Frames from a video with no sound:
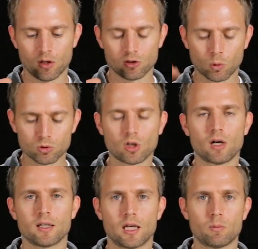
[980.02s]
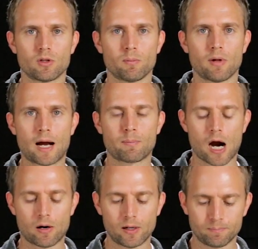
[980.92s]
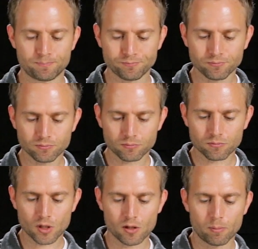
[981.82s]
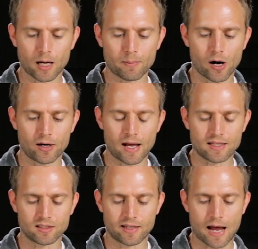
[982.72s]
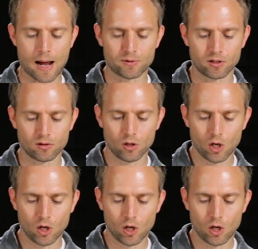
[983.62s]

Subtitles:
So we'll start again with the black pirate. The black pirate has the captain,